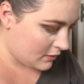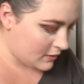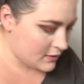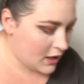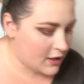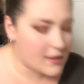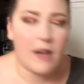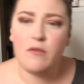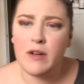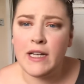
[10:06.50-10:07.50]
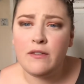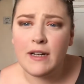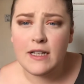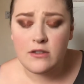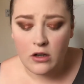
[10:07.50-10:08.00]
This colour's like
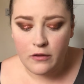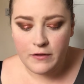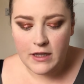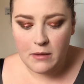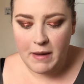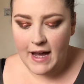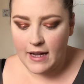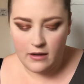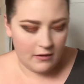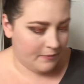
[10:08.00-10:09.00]
really soft in the pan.